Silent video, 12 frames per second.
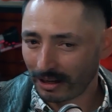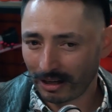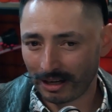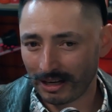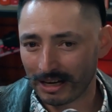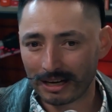
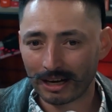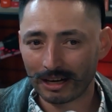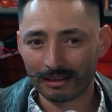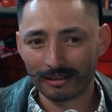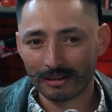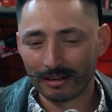And he
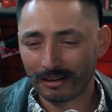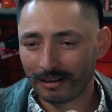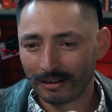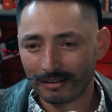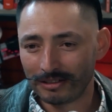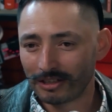got
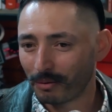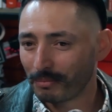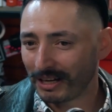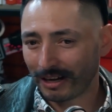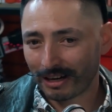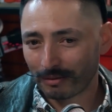
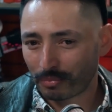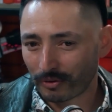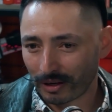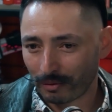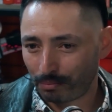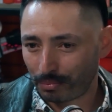nominated
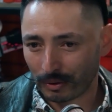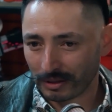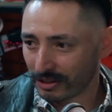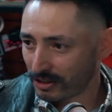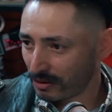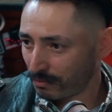for the
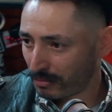Pulitzer